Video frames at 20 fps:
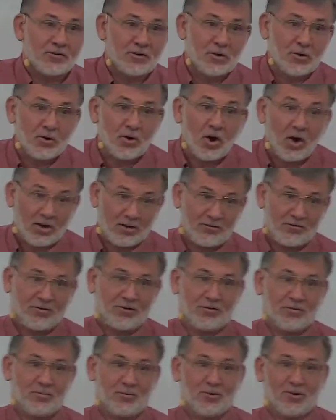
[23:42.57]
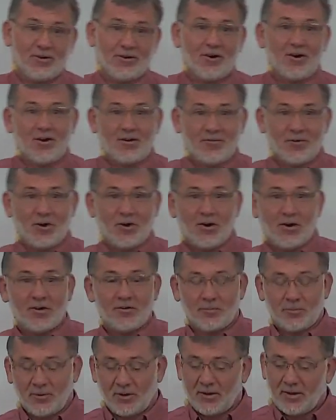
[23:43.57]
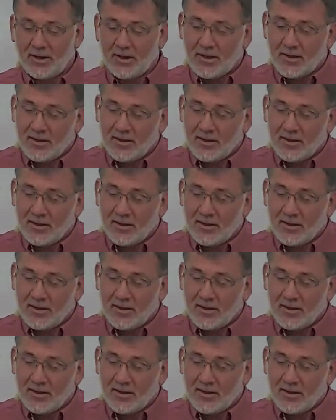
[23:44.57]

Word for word: your hearts this morning, all of our hearts, but